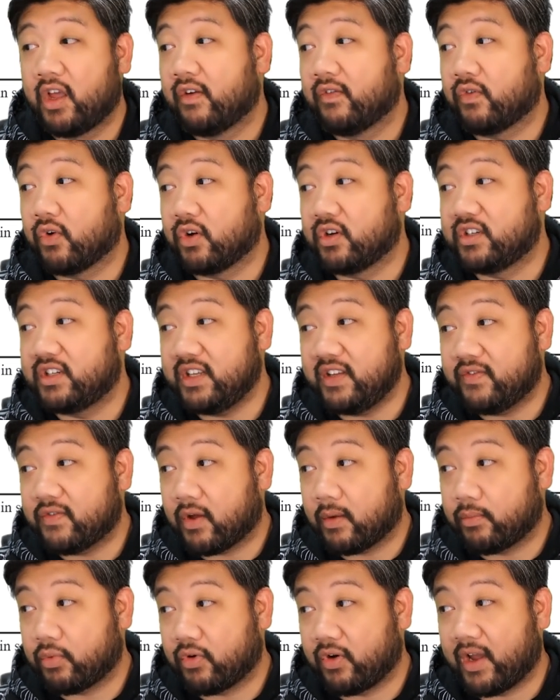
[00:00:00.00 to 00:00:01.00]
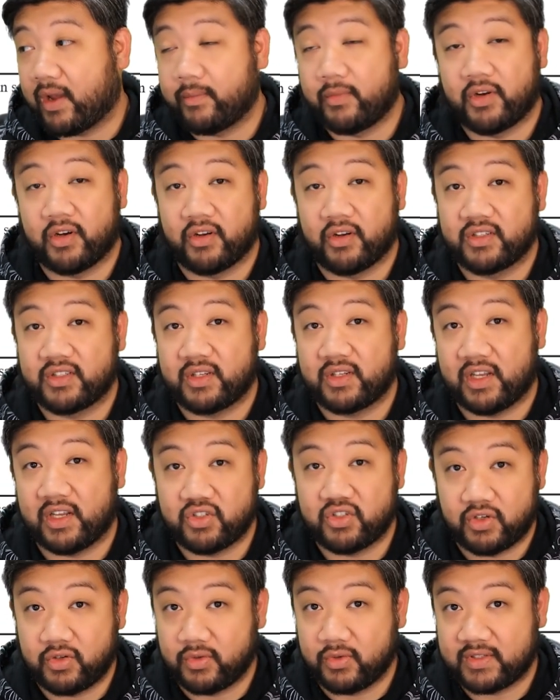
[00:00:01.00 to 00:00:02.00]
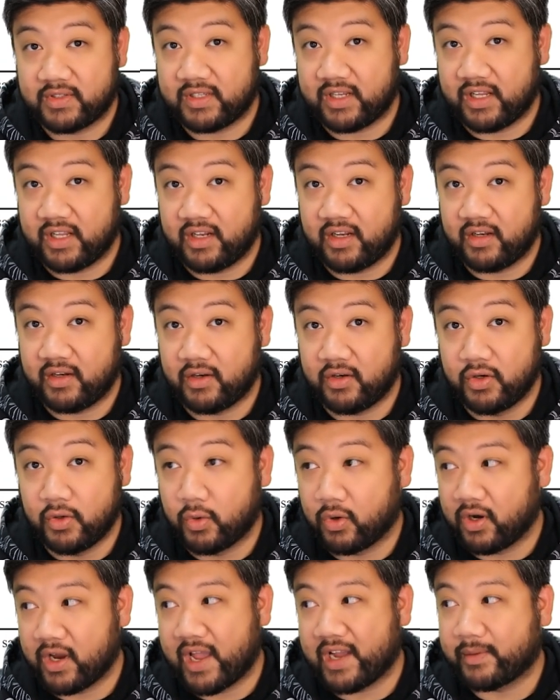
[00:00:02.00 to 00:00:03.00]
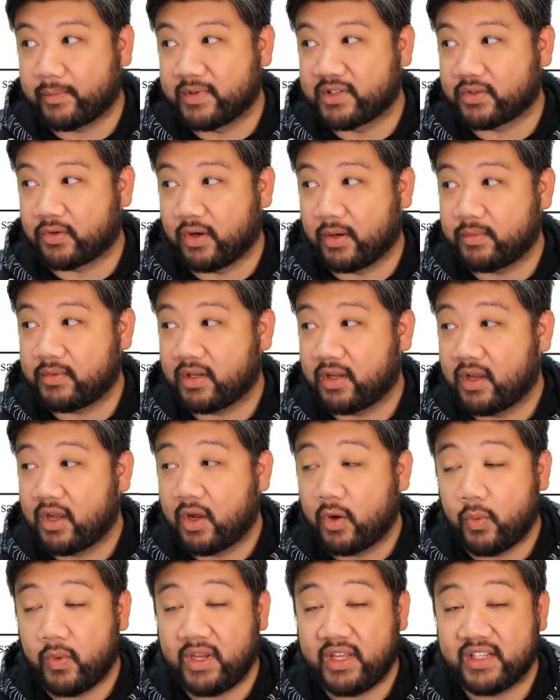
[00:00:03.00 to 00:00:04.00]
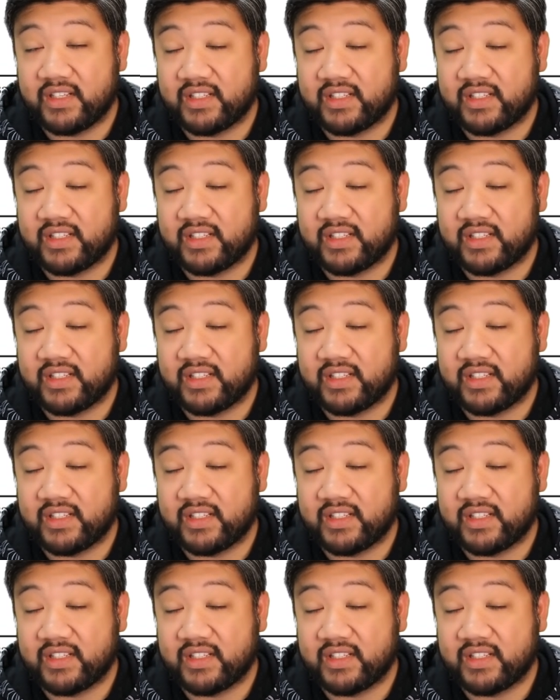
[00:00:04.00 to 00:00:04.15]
For default parameters introduced in newer ECMAScript, we can